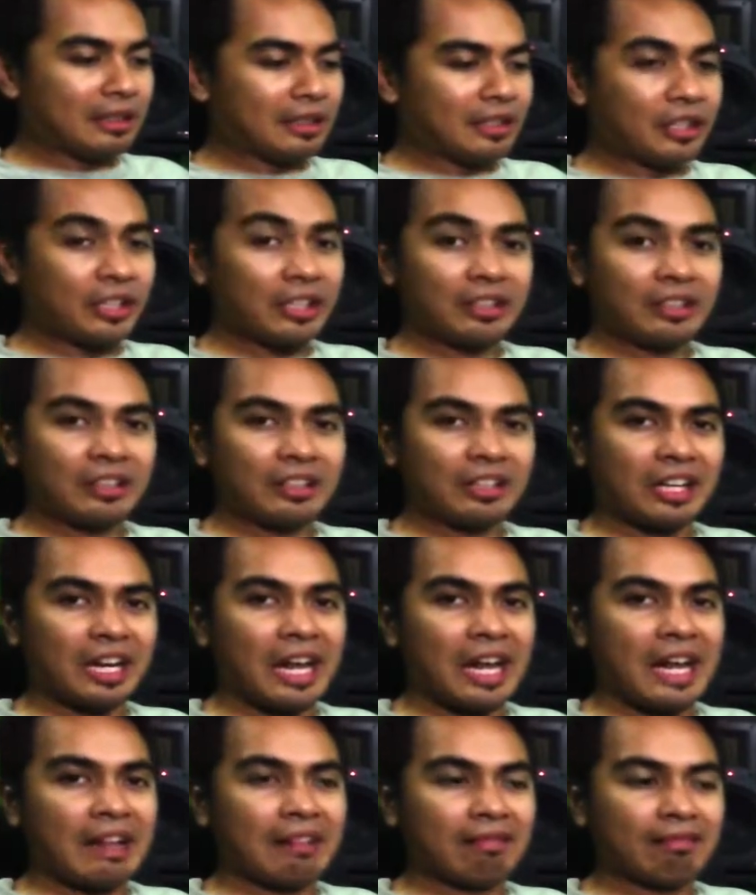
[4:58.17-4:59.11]
you can
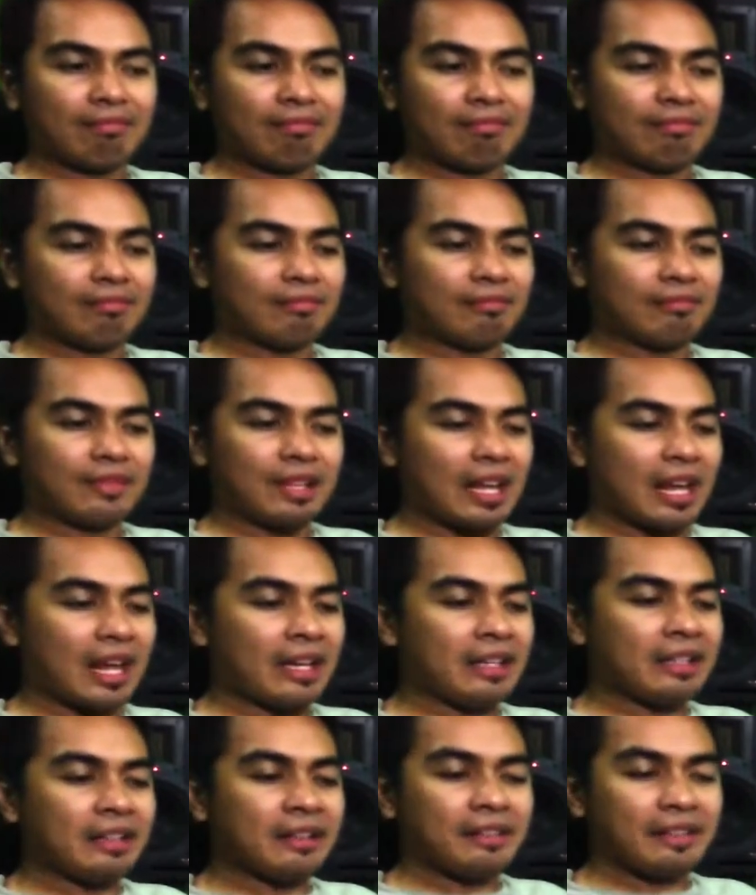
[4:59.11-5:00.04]
create
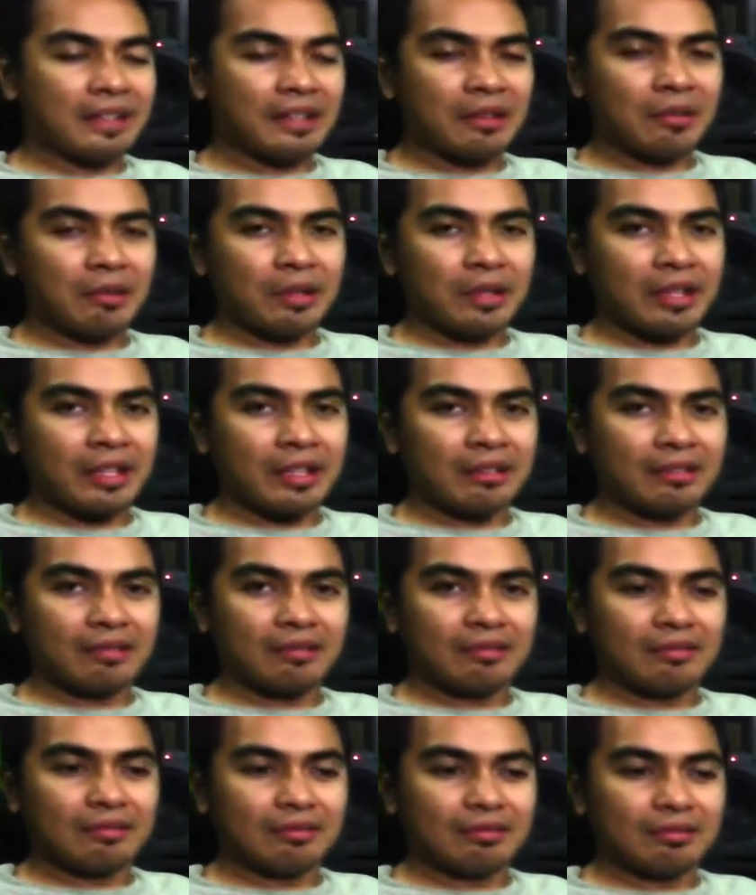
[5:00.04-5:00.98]
anything with it
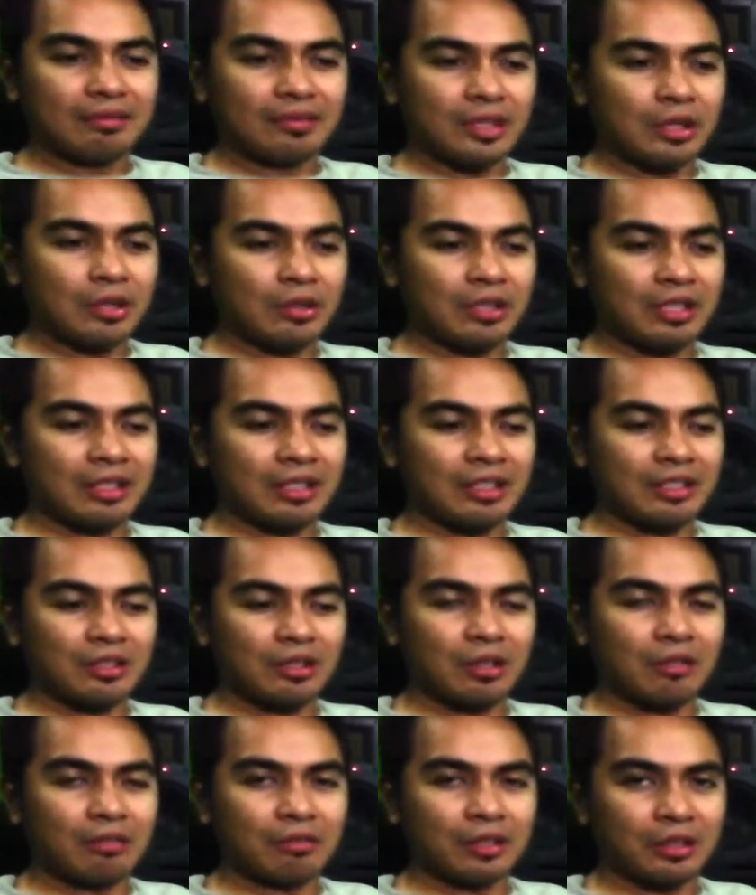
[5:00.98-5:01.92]
using the
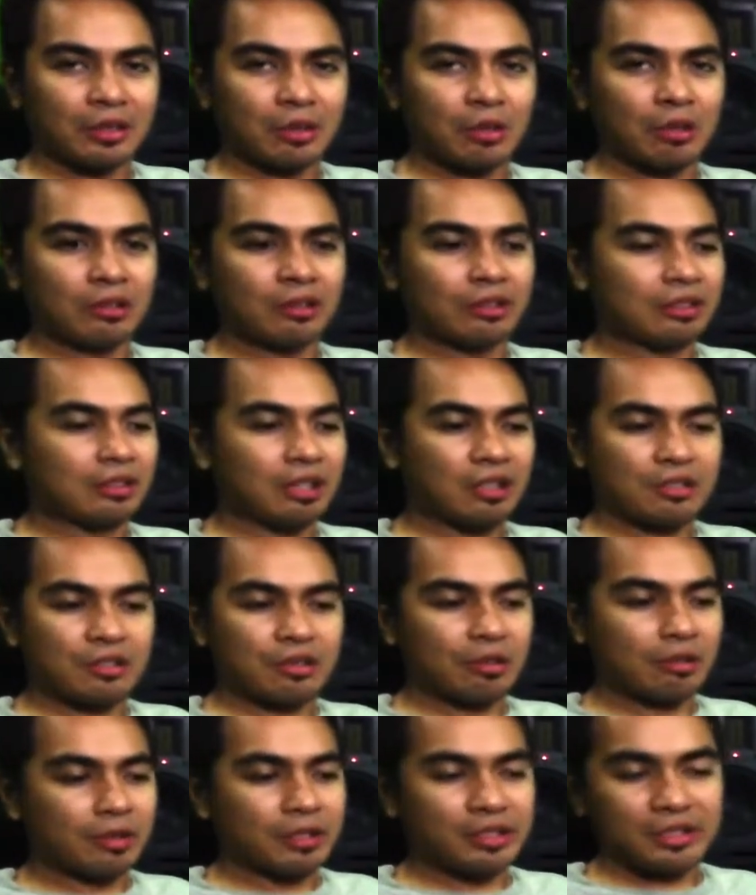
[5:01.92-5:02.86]
software called
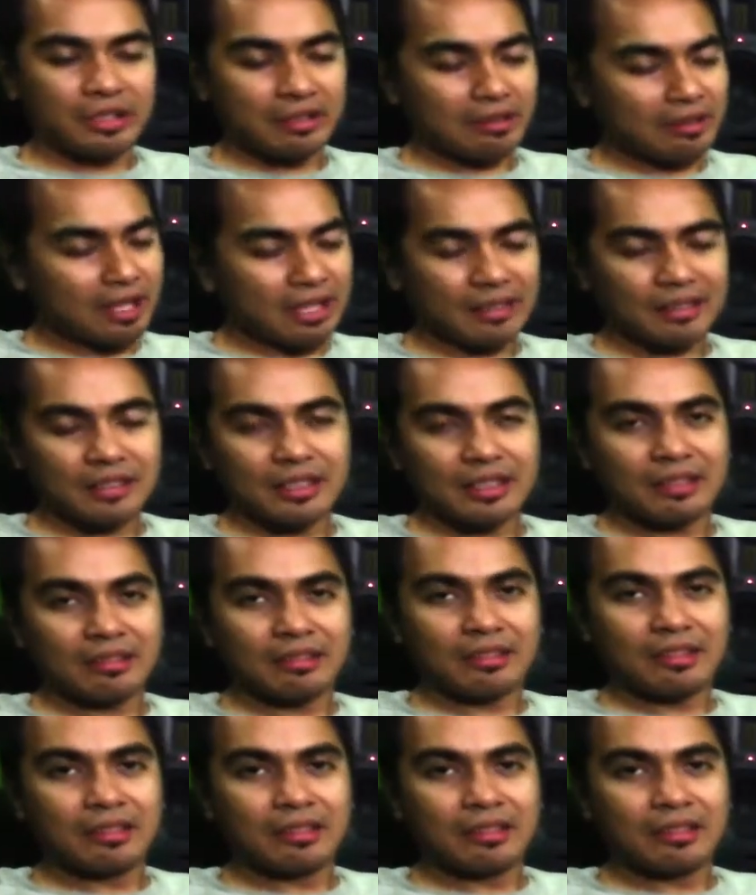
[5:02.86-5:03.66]
TouchOS, and that's it.